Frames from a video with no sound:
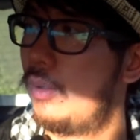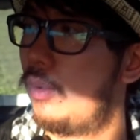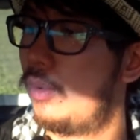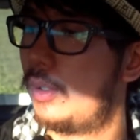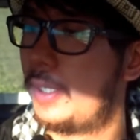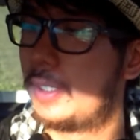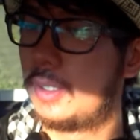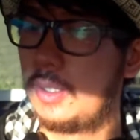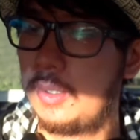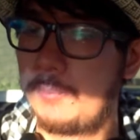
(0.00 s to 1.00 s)
or like
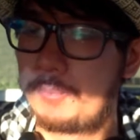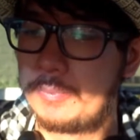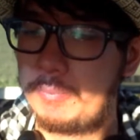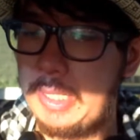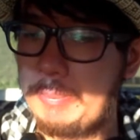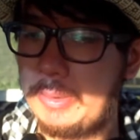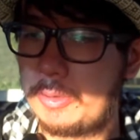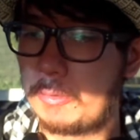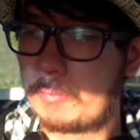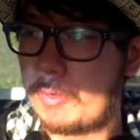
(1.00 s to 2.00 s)
maybe I
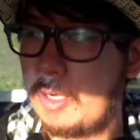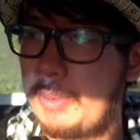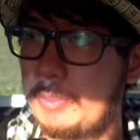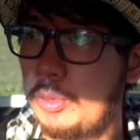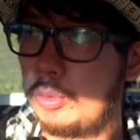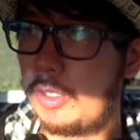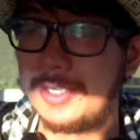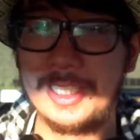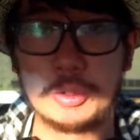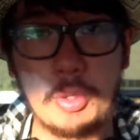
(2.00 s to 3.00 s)
could find people who
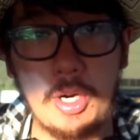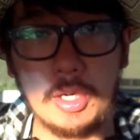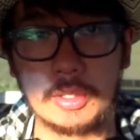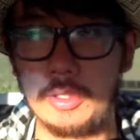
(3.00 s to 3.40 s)
like his work.